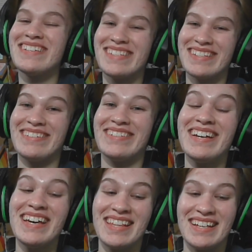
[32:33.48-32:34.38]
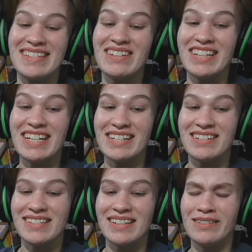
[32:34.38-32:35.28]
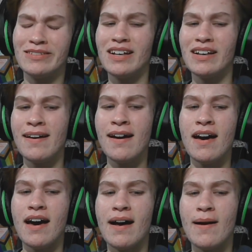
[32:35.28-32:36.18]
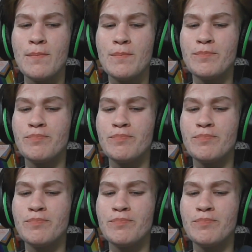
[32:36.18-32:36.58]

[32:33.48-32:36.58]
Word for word: so that is definitely interesting. Um,